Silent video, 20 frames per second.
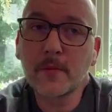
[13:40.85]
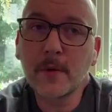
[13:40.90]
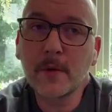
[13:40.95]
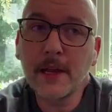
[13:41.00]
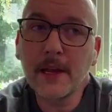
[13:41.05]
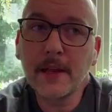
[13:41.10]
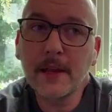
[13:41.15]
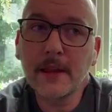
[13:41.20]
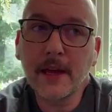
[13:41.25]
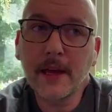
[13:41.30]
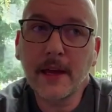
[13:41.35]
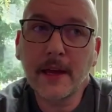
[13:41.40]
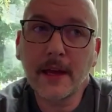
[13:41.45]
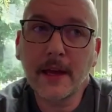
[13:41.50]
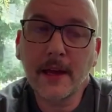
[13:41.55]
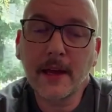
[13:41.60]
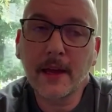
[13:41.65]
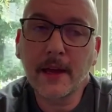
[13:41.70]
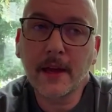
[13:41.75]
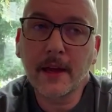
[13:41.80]
way
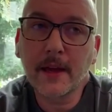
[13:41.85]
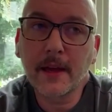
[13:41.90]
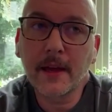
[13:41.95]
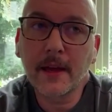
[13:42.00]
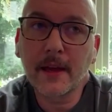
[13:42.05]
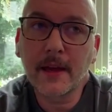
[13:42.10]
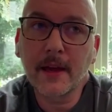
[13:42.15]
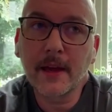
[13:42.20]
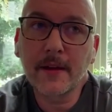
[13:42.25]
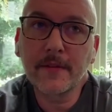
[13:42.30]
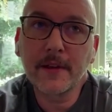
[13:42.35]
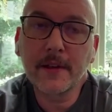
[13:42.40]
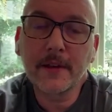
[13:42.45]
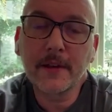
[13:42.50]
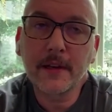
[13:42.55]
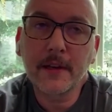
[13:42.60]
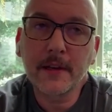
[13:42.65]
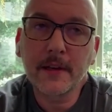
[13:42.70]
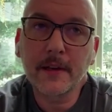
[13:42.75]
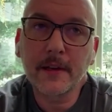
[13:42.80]
that
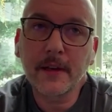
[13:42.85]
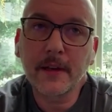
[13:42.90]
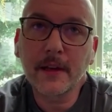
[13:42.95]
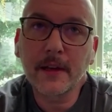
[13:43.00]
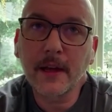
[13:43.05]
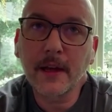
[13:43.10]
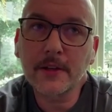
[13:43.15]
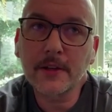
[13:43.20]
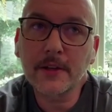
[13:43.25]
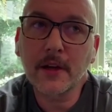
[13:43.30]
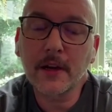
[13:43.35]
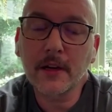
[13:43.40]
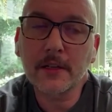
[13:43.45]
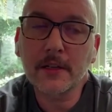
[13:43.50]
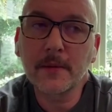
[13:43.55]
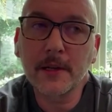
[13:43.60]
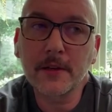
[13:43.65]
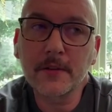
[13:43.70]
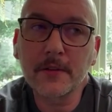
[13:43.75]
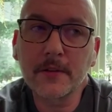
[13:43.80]
Evan and I
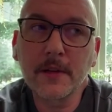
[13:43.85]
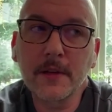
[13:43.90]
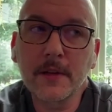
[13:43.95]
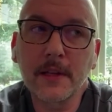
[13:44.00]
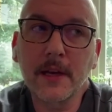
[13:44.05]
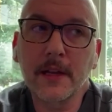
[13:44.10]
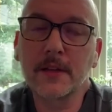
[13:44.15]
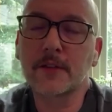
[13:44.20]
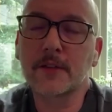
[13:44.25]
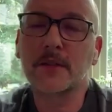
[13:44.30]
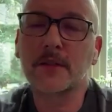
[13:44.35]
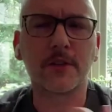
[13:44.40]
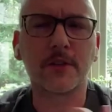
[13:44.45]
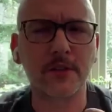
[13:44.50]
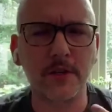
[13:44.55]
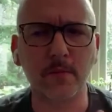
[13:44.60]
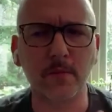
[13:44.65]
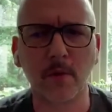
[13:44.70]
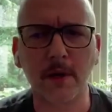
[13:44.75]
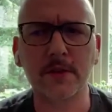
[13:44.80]
talked about doing that is
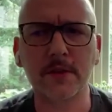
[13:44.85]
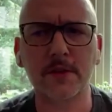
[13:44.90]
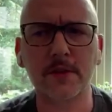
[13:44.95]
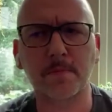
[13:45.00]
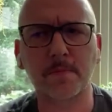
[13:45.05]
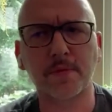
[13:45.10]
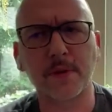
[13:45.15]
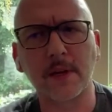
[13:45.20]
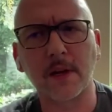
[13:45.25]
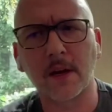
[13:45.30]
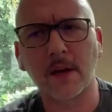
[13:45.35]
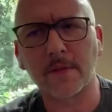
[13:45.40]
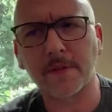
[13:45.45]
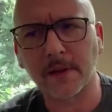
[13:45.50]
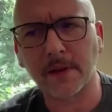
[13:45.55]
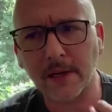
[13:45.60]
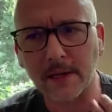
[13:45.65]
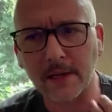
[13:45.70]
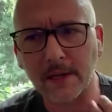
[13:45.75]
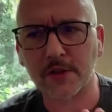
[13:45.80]
she was pretty
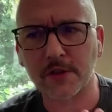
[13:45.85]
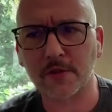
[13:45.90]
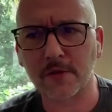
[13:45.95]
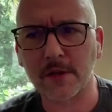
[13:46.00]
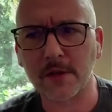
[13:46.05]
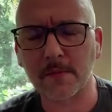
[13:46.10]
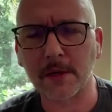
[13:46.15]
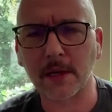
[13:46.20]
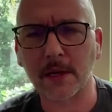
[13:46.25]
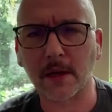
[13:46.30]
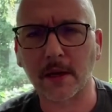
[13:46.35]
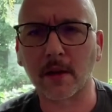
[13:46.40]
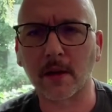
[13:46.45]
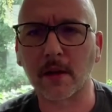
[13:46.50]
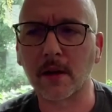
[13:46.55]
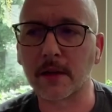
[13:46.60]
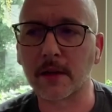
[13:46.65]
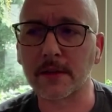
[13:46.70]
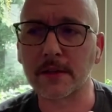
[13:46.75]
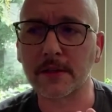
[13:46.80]
often kind of screaming
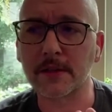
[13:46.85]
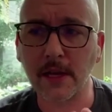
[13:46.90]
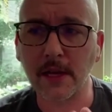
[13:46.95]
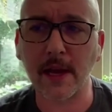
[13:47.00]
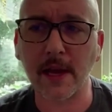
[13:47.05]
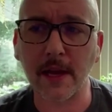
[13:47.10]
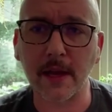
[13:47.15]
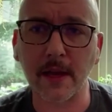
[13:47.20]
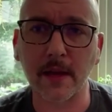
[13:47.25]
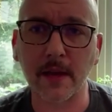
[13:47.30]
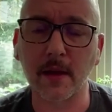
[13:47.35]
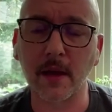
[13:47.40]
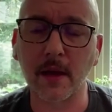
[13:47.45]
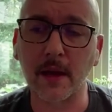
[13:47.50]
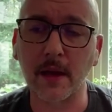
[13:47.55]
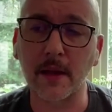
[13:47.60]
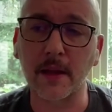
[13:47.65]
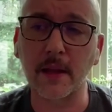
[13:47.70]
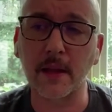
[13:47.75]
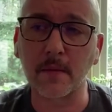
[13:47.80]
on set,
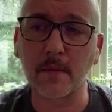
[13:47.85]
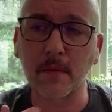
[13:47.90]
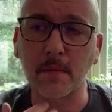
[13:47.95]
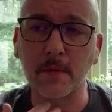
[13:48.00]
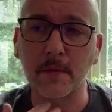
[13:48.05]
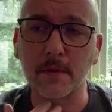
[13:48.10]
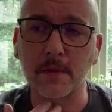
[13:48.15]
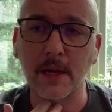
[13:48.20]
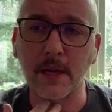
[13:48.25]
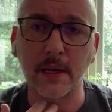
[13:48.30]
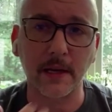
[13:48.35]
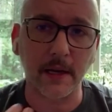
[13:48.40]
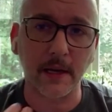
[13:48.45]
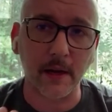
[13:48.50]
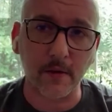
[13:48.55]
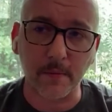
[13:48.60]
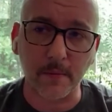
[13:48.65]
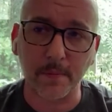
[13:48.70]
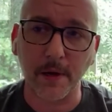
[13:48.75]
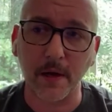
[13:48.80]
and then we would take it
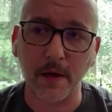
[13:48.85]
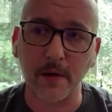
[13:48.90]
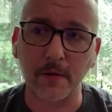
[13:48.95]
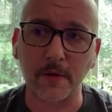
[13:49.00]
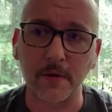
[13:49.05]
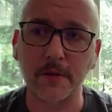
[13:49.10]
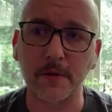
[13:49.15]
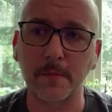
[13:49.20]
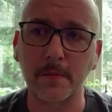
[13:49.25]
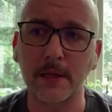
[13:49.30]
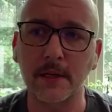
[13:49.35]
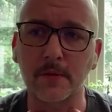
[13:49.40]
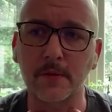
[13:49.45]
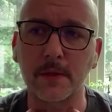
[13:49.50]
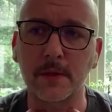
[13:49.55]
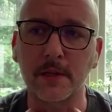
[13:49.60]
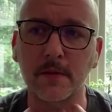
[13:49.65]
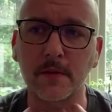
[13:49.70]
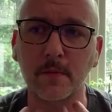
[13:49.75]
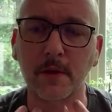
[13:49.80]
out in post because
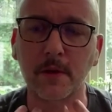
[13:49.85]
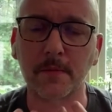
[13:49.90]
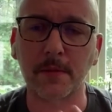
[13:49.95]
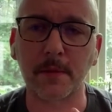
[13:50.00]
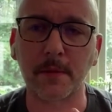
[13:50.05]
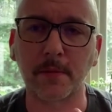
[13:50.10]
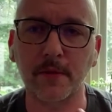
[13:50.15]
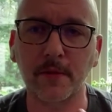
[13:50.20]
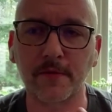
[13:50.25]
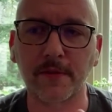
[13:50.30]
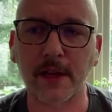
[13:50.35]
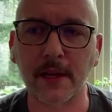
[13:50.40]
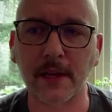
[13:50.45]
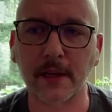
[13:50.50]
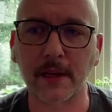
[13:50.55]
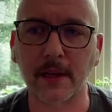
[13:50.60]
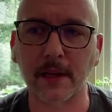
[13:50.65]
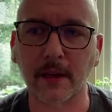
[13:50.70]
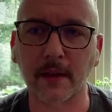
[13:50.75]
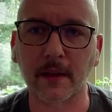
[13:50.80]
we didn't want people
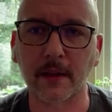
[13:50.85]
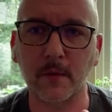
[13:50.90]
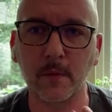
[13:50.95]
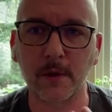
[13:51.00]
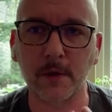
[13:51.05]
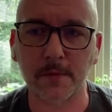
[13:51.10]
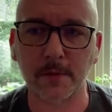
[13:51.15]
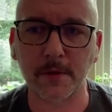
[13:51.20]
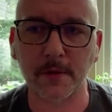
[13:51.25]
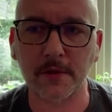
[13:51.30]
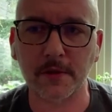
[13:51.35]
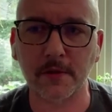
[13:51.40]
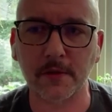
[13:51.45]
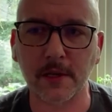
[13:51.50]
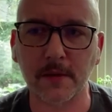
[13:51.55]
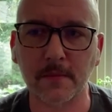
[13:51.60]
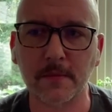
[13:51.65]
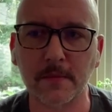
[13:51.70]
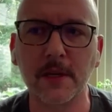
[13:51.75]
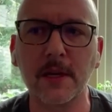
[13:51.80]
faking like whisper
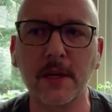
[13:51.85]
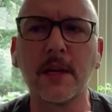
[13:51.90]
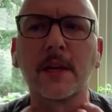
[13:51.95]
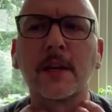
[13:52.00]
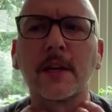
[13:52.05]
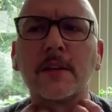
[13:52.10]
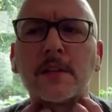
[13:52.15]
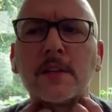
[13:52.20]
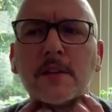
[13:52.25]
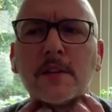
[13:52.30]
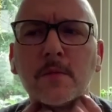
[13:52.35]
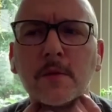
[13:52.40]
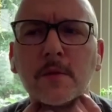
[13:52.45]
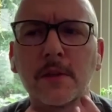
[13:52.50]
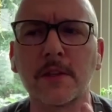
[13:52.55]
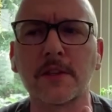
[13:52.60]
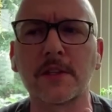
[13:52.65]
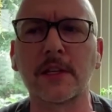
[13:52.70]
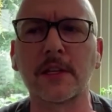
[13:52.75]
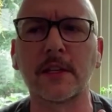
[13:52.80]
screams because then you
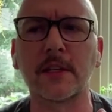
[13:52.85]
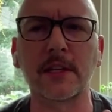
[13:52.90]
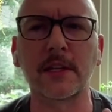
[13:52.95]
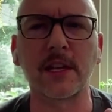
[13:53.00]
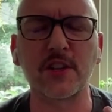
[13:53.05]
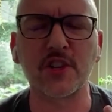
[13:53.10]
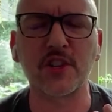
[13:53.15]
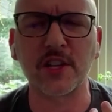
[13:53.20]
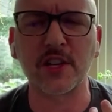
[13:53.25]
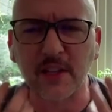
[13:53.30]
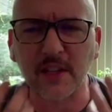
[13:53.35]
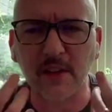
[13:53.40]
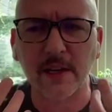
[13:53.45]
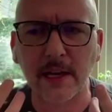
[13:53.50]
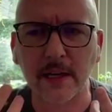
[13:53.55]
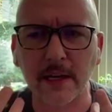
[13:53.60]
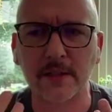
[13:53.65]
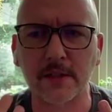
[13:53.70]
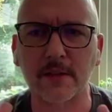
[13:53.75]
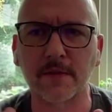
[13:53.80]
wouldn't see the tension in their
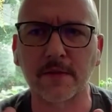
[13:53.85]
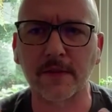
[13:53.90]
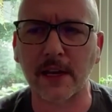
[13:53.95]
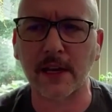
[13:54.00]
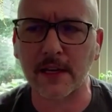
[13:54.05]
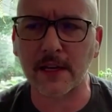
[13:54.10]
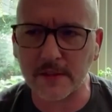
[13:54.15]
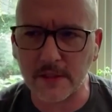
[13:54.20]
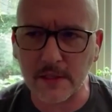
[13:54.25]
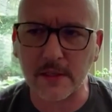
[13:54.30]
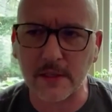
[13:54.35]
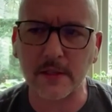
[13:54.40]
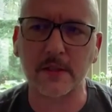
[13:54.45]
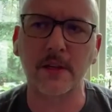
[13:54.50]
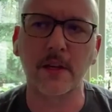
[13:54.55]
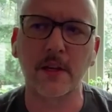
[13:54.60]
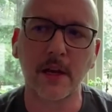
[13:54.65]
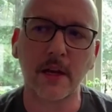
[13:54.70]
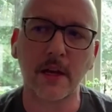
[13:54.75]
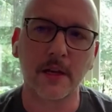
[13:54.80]
necks and
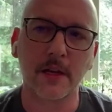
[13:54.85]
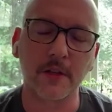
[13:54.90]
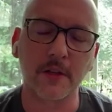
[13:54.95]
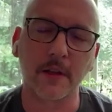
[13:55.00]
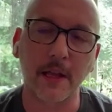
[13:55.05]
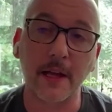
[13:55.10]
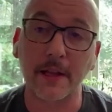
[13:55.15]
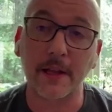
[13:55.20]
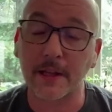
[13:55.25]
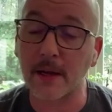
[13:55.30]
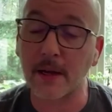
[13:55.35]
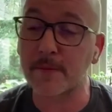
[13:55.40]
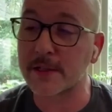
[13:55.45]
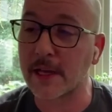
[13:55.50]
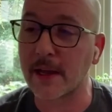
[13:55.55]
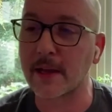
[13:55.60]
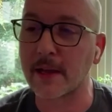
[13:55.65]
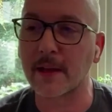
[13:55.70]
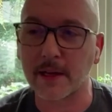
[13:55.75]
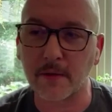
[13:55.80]
faces. So a lot of times
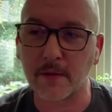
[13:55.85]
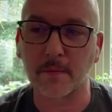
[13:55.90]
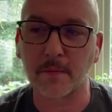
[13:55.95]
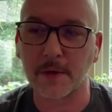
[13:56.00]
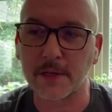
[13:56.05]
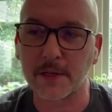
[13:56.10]
that like